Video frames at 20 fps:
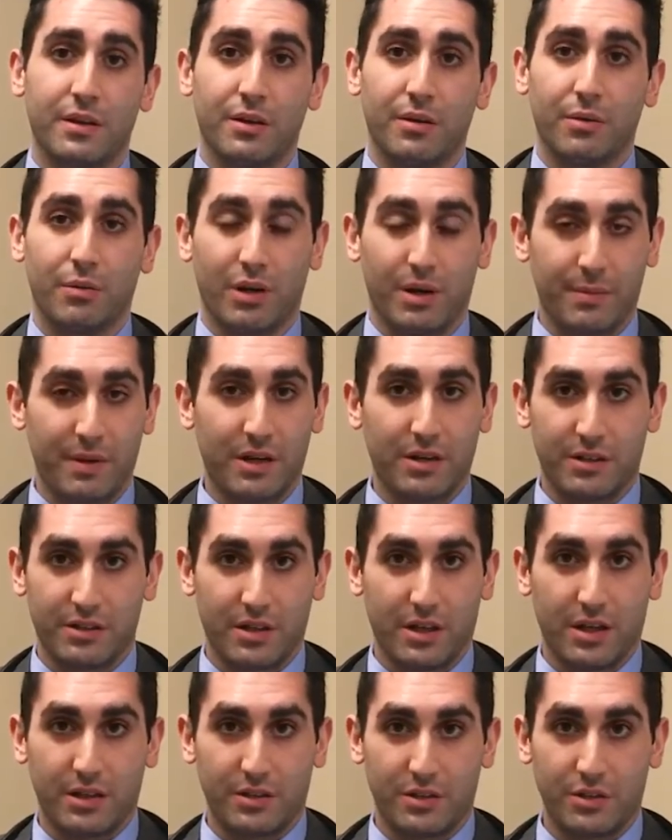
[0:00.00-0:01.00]
What I'm here to
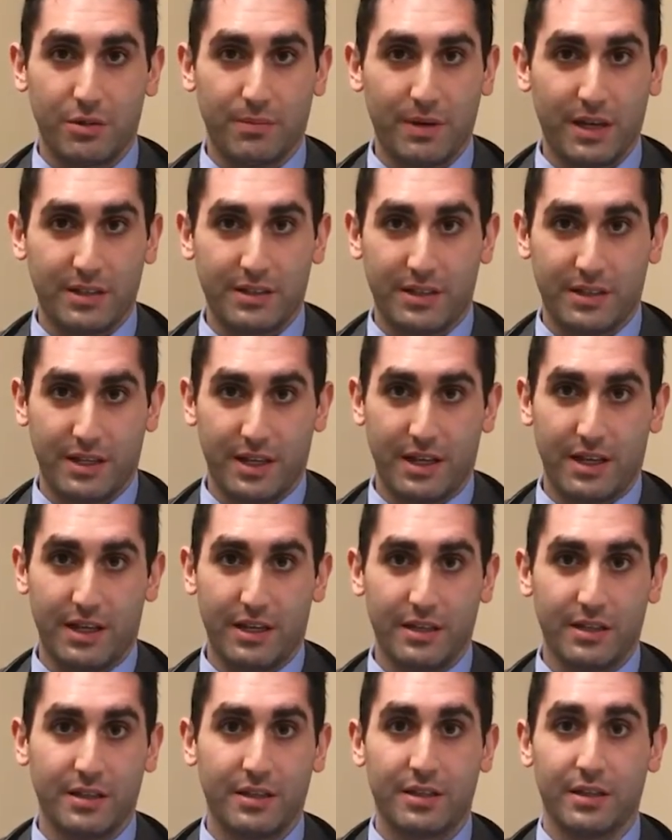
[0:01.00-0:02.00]
talk to you about
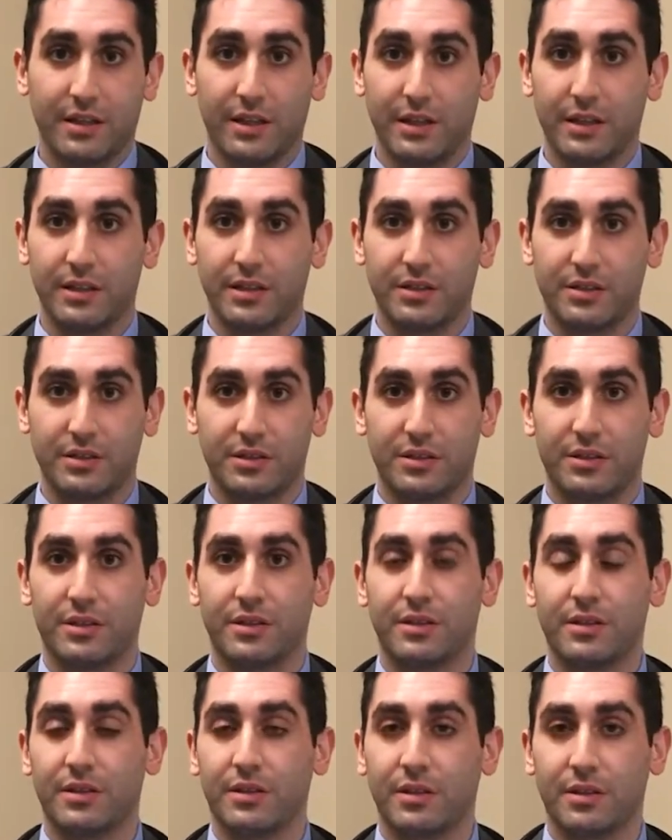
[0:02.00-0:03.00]
today is
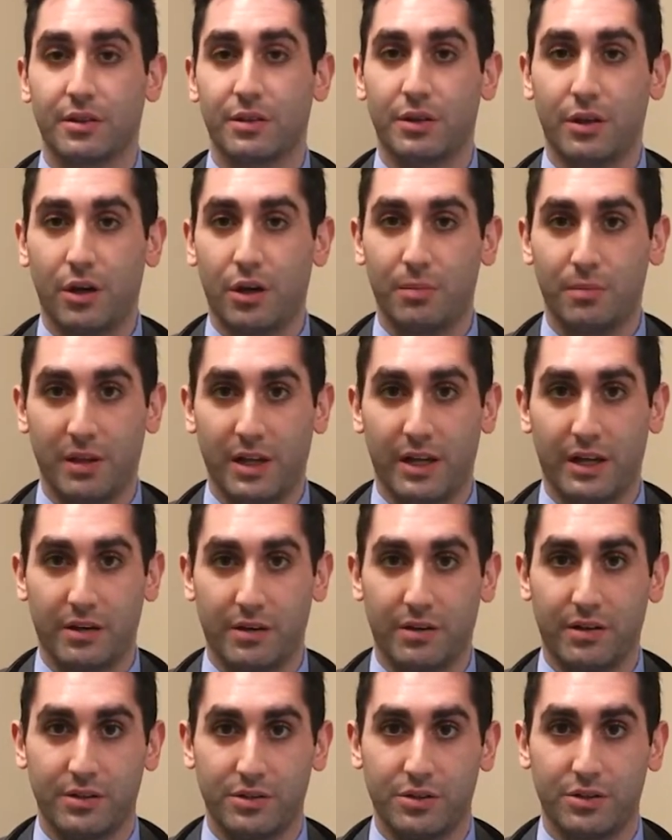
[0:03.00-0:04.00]

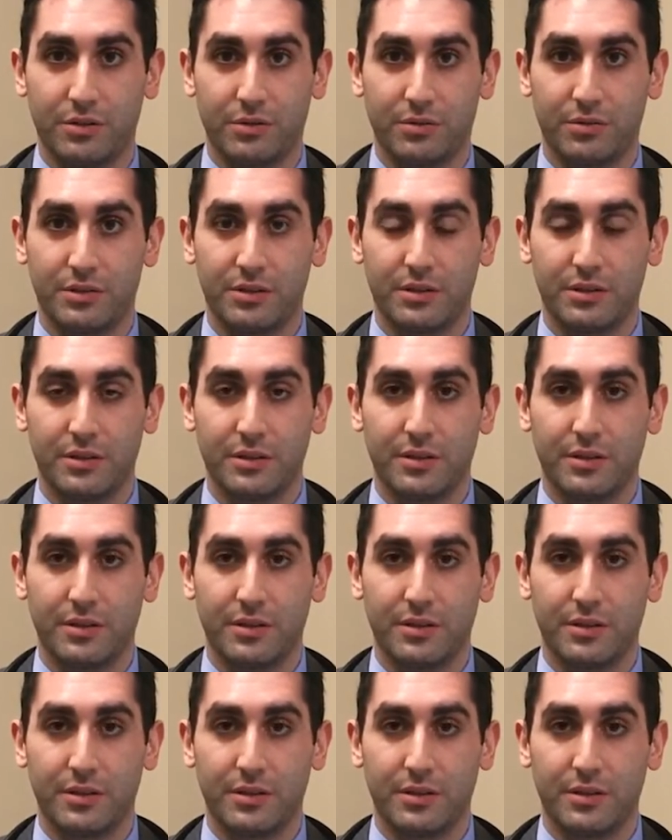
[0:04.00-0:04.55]
gallbladder issues.